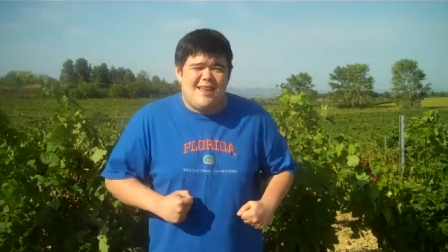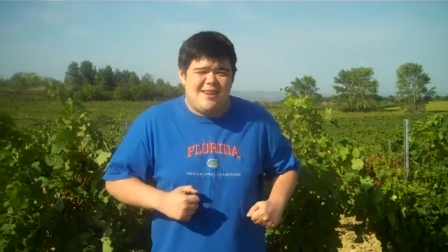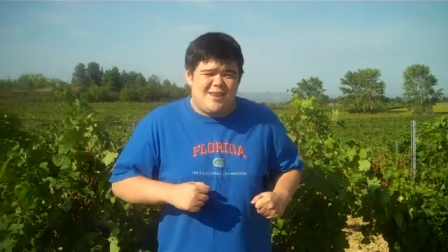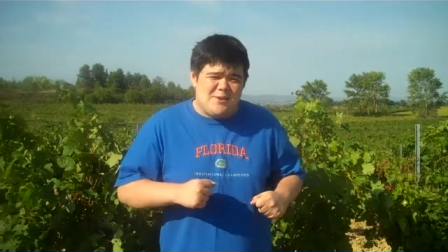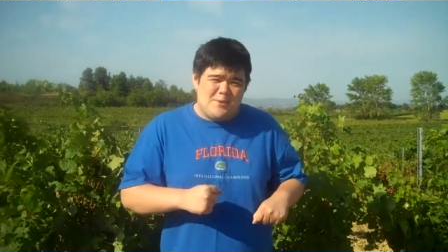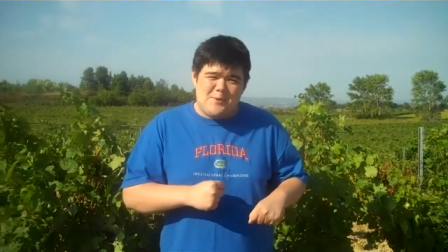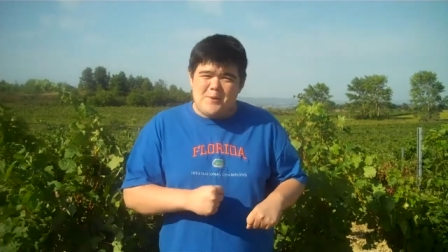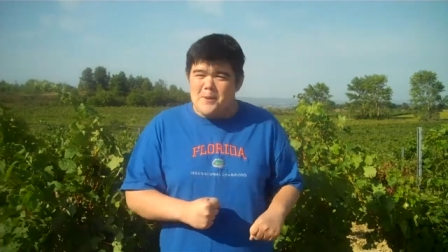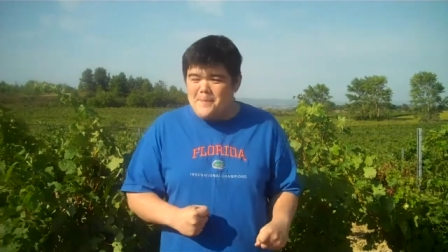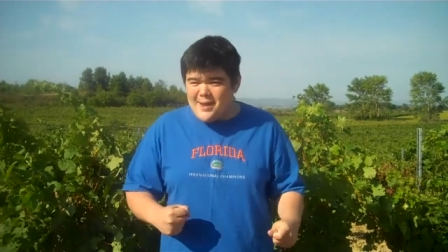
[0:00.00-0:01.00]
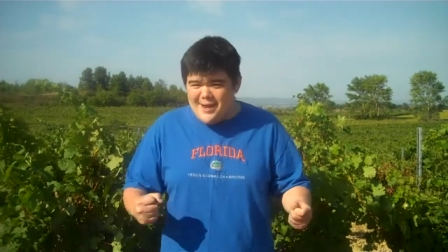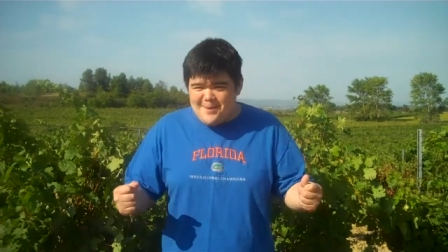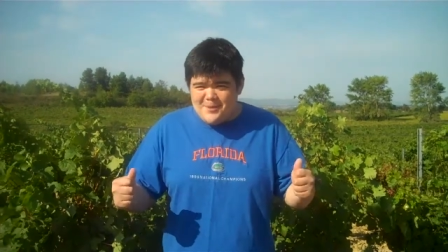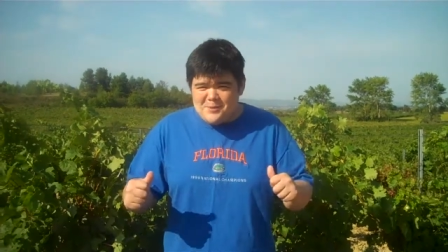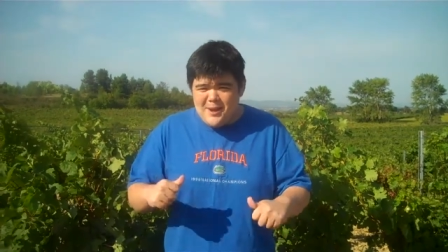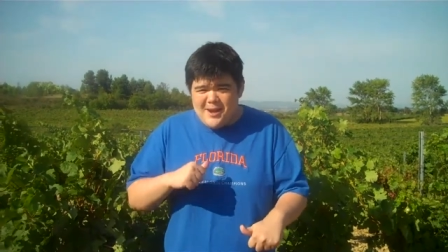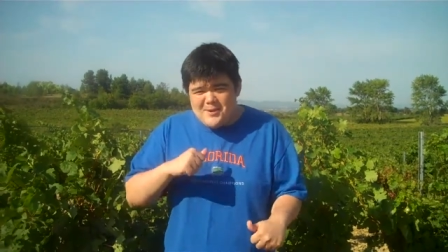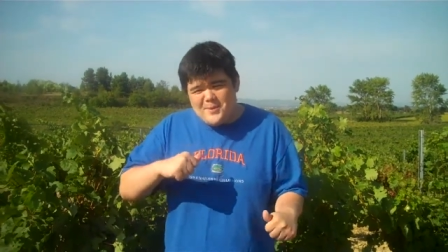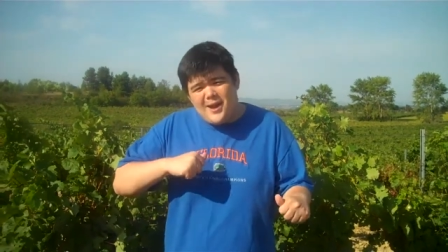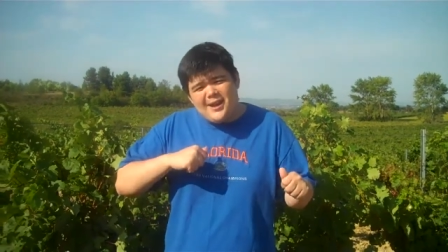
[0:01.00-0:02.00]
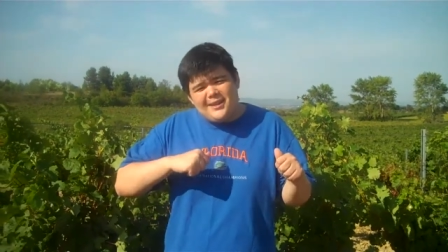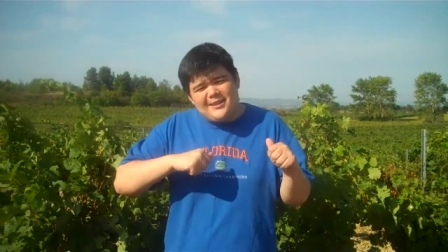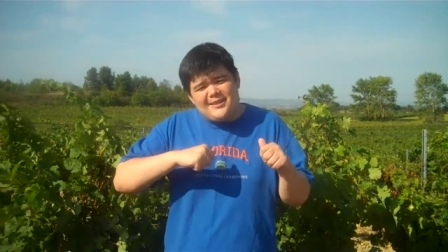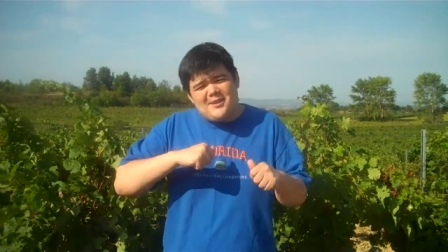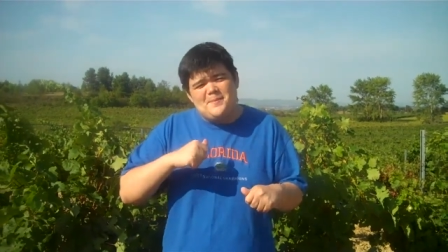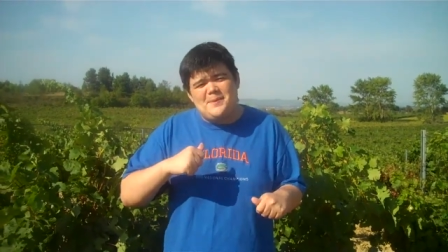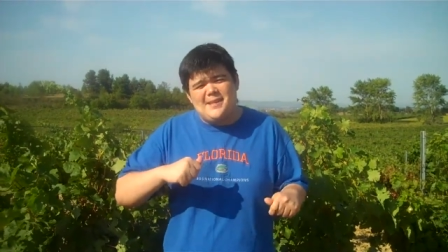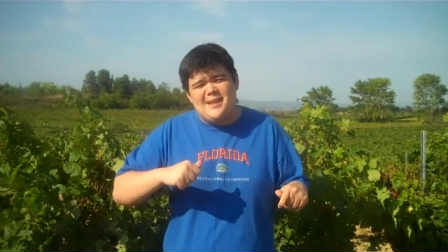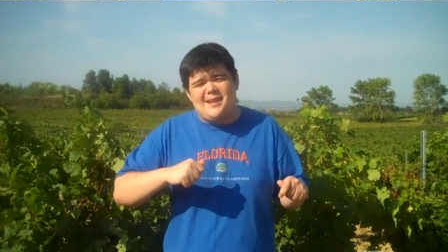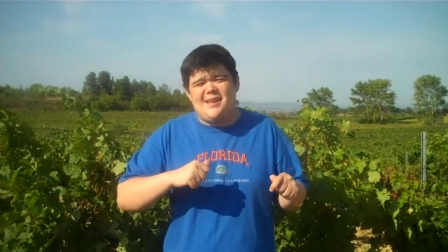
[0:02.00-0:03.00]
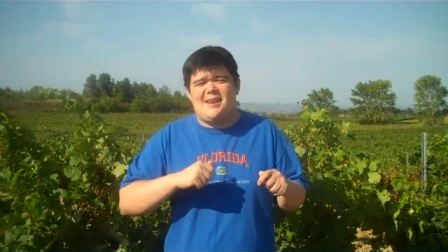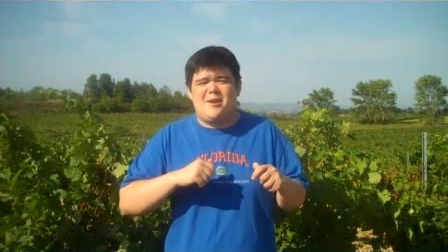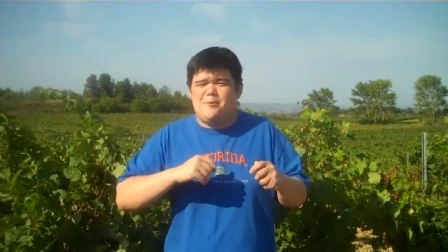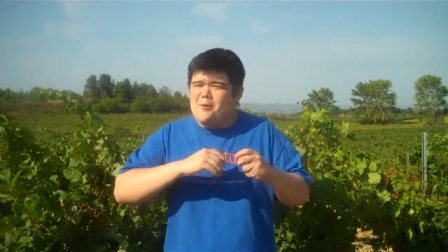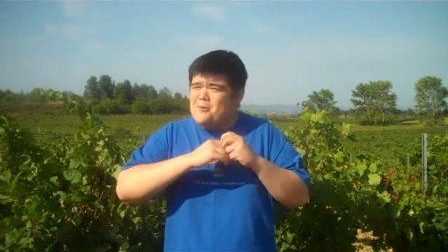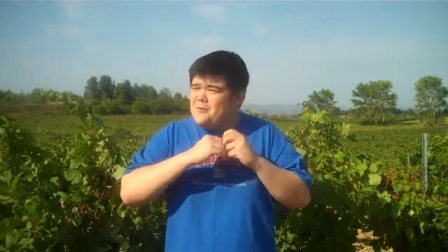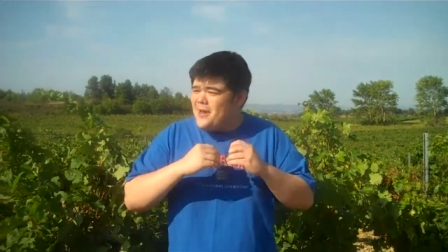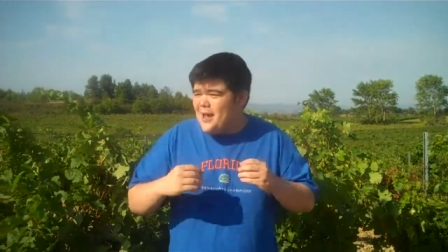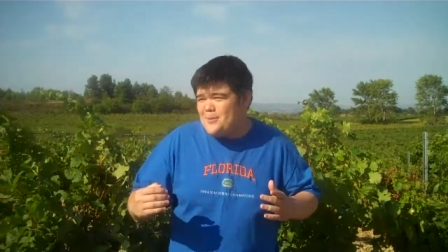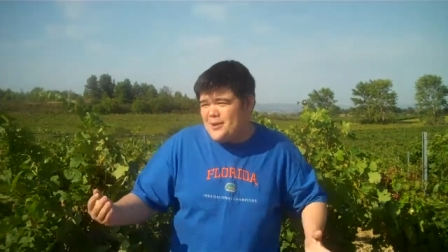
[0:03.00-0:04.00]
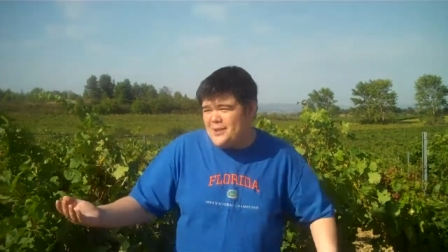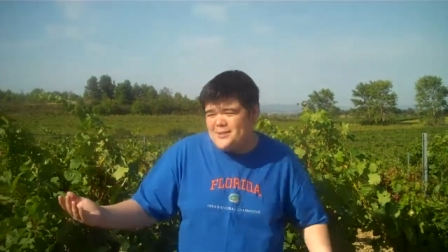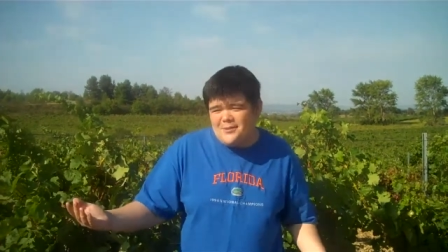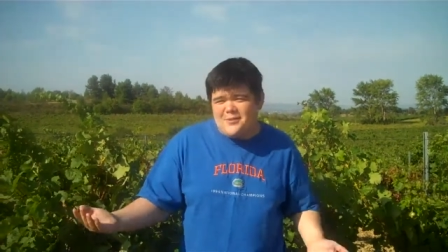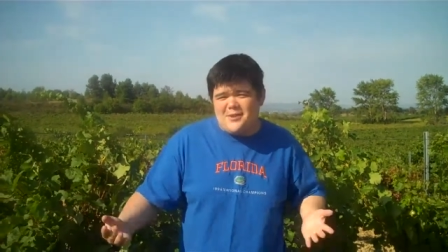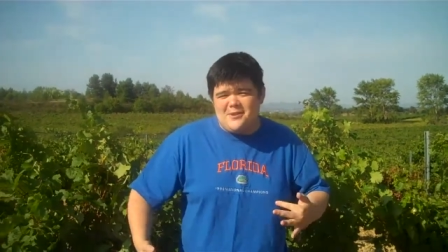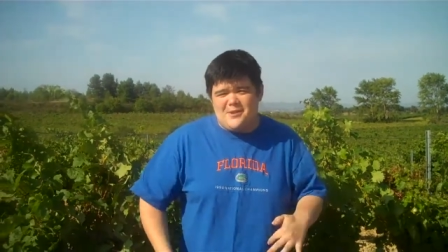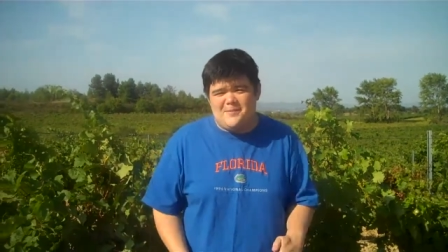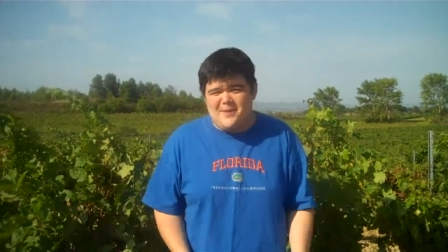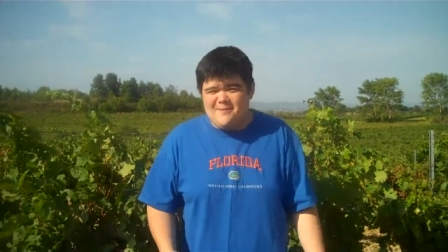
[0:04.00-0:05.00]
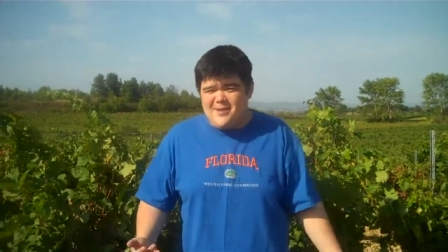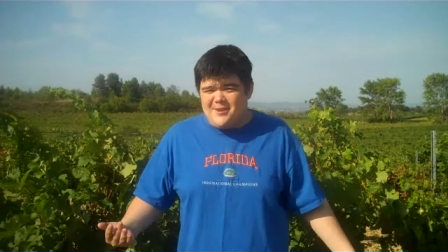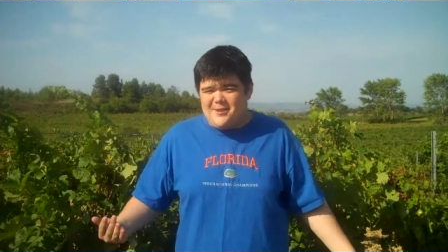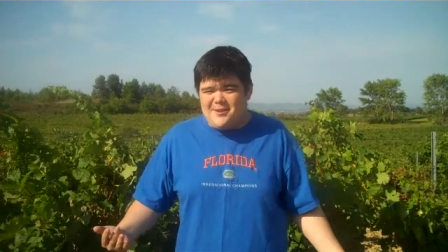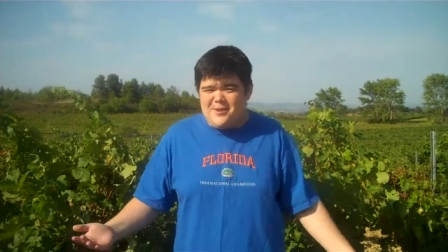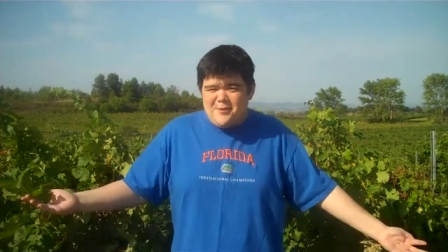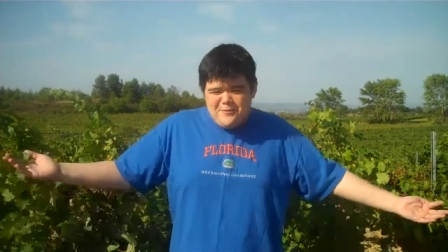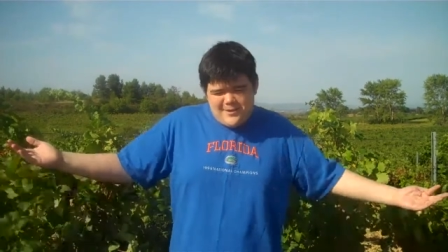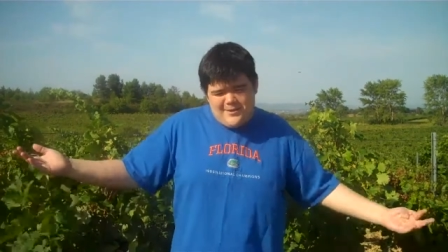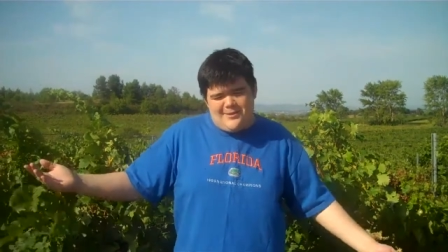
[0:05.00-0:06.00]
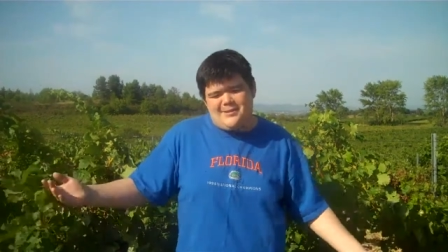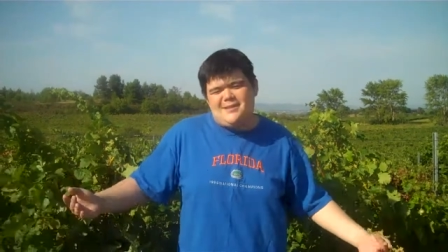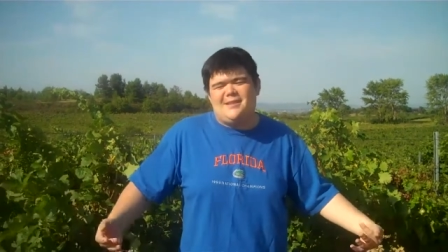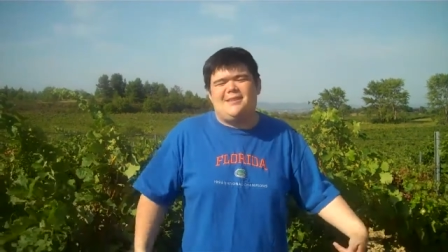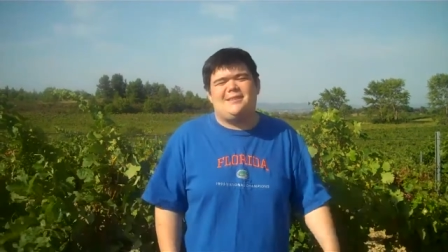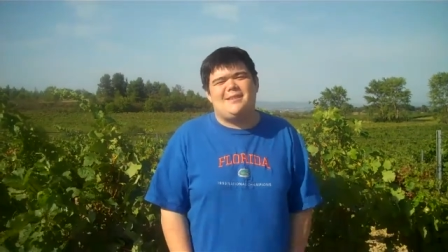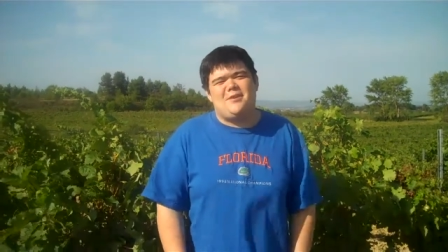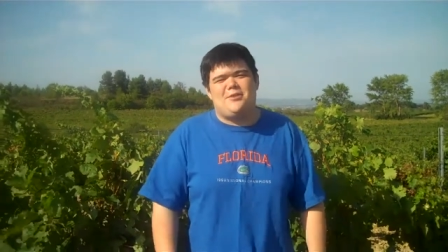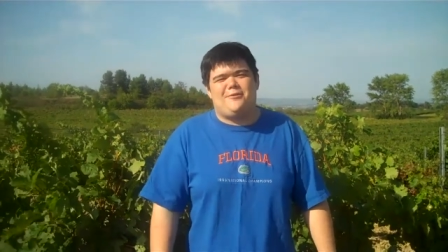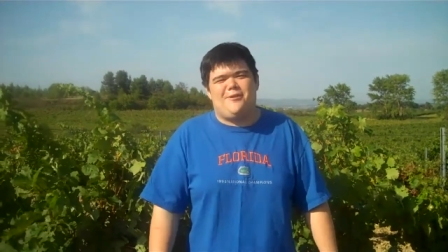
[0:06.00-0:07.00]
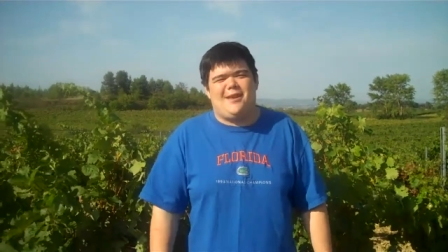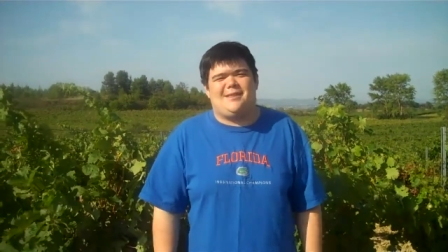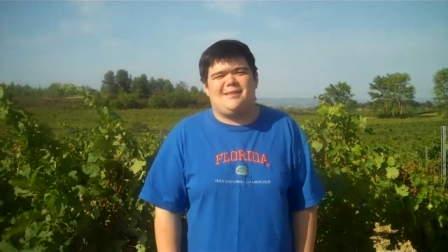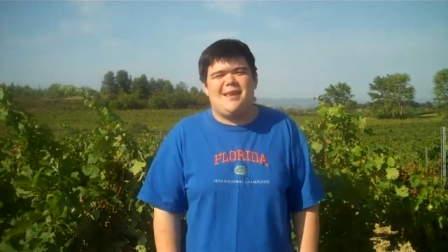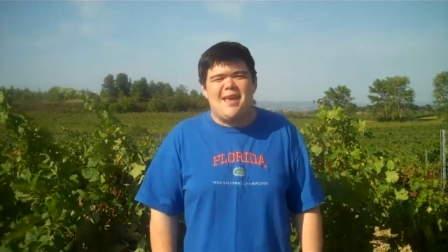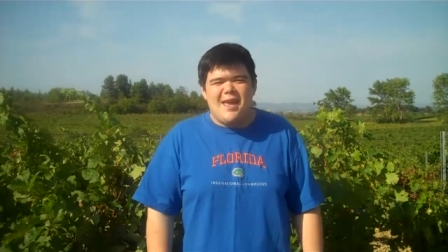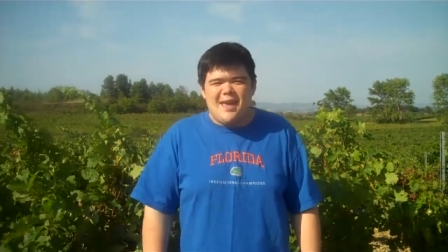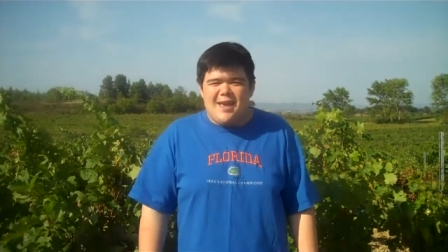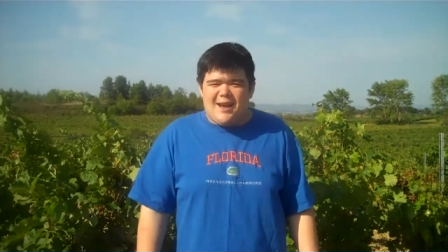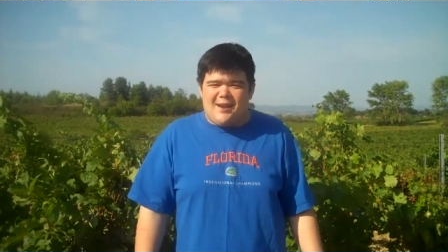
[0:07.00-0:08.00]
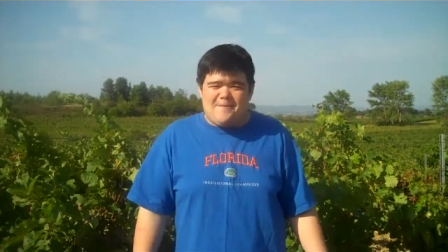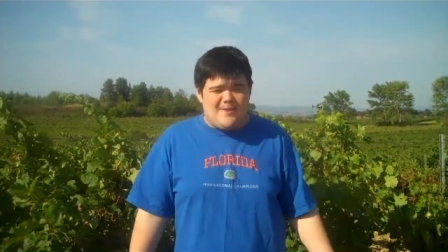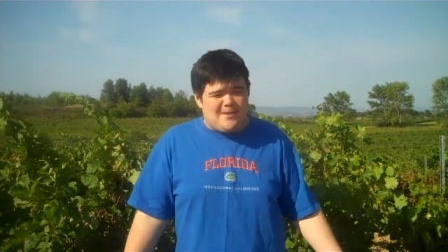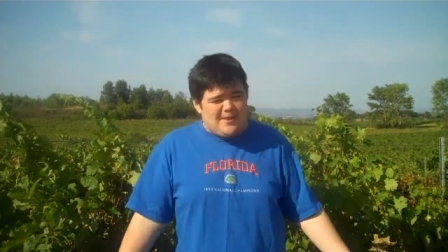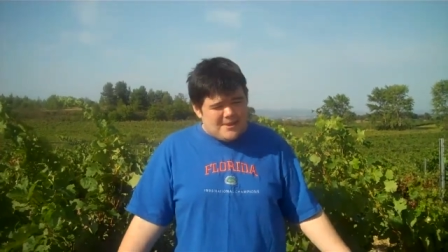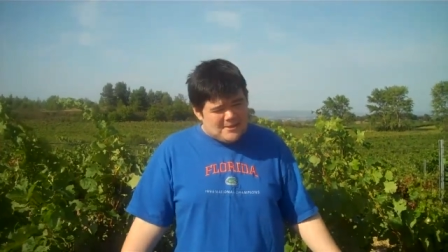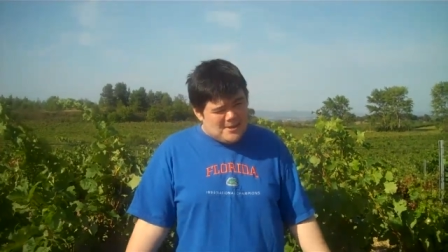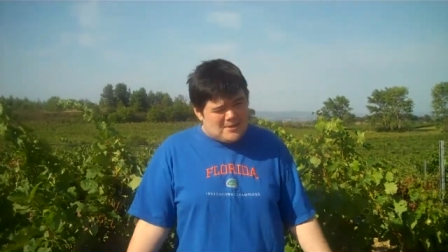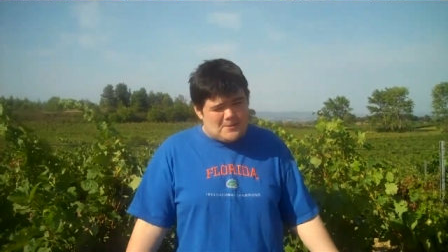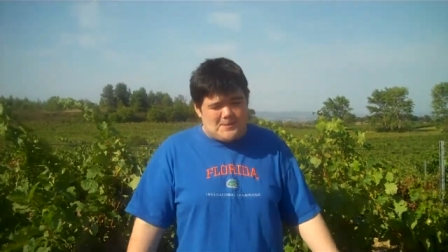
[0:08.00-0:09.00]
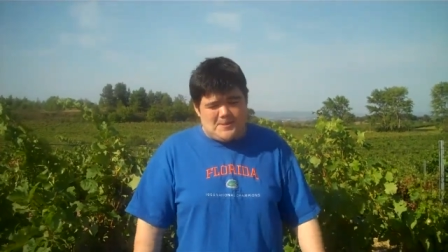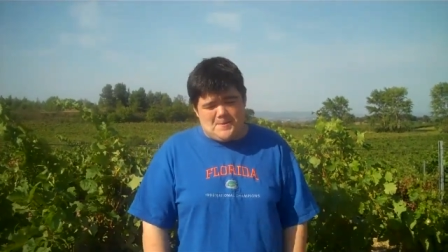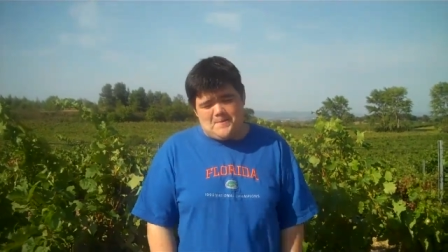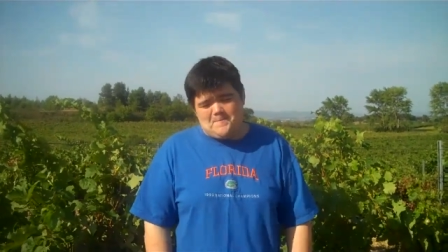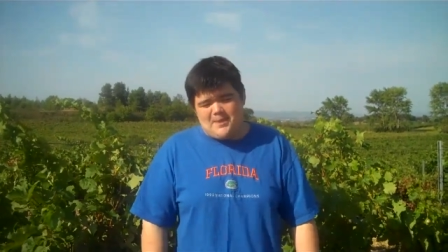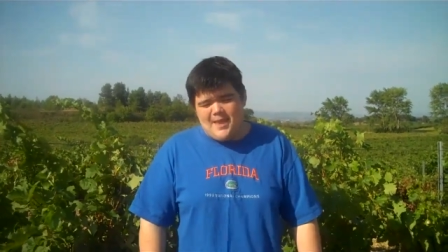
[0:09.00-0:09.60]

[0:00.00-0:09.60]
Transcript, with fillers: Hello, my name is Ryan O'Connell, and I'm standing in a row of Cabernet Sauvignon at my vineyard, O'Vineyards, in the south of France, um, in the Languedoc Roussillon.